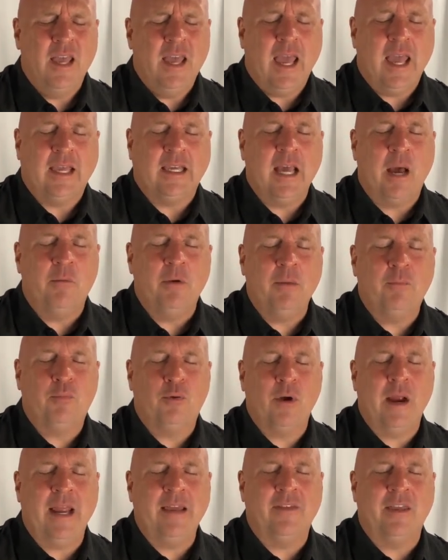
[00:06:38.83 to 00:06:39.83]
And God, we
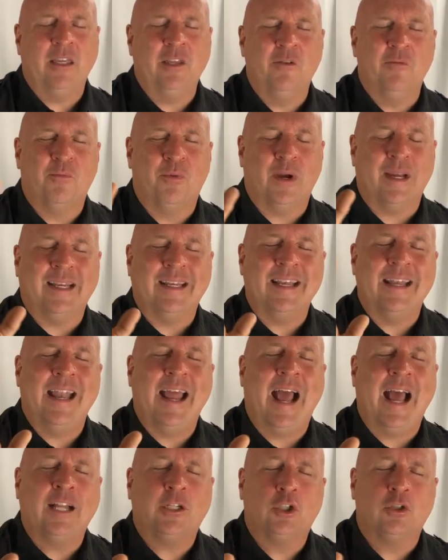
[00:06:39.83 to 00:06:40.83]
pray that you'd bring
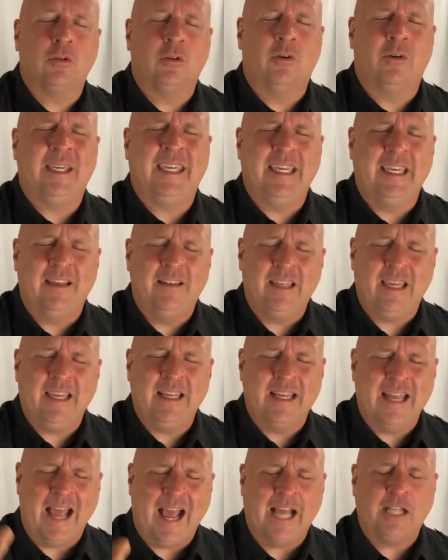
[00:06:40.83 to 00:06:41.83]
natural
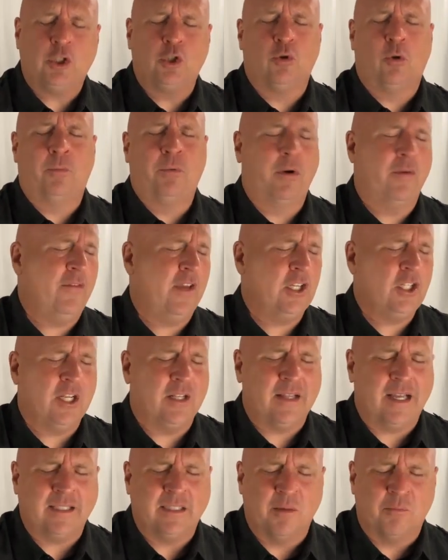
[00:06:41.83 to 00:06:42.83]
healing, natural provision
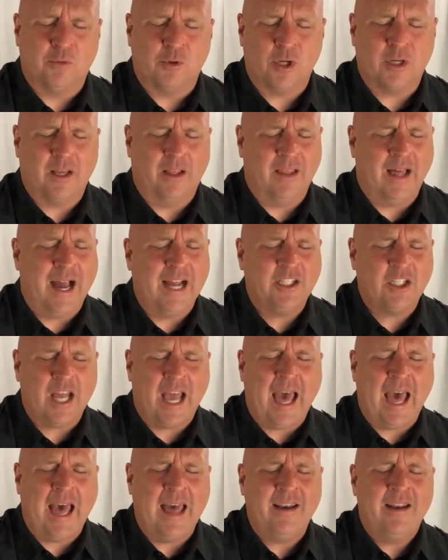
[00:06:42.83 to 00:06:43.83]
like the brook Elijah
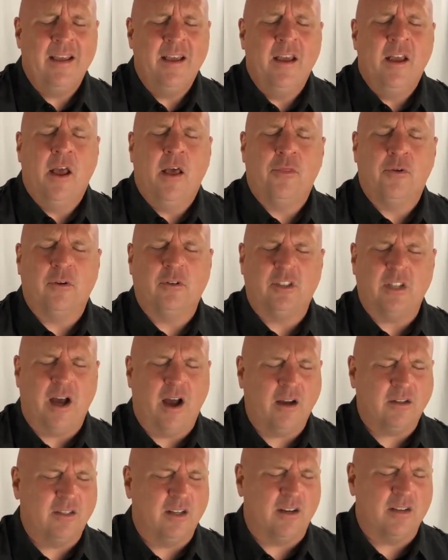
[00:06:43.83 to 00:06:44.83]
had through
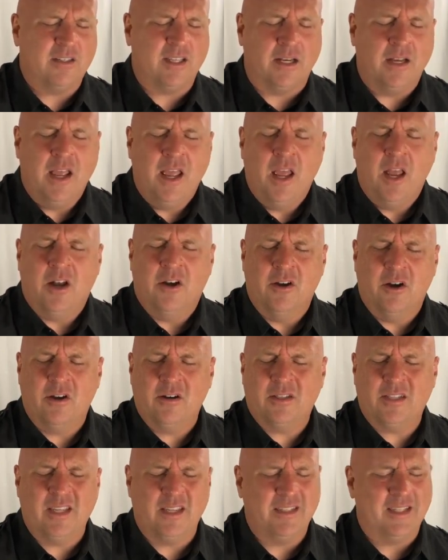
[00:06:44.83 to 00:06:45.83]
doctors and
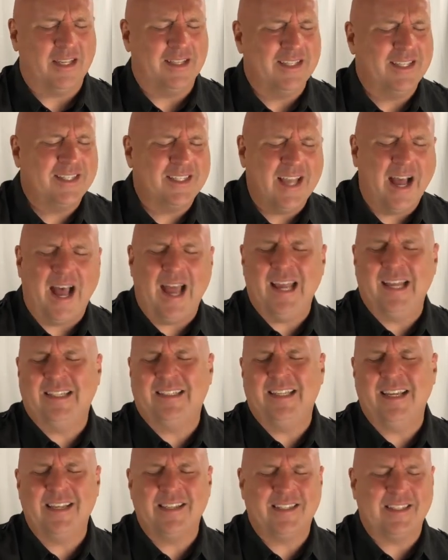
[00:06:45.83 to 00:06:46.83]
nurses and
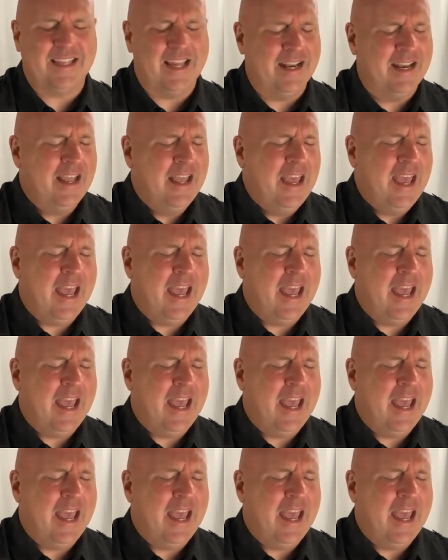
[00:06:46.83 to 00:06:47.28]
scientists and